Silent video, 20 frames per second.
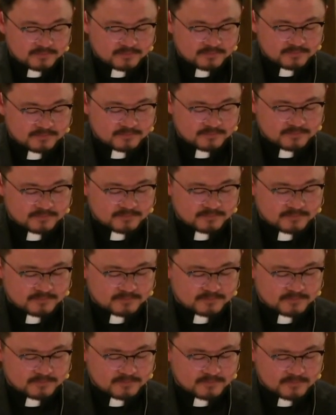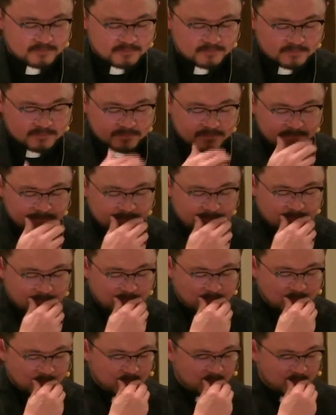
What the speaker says: Nobody speaks.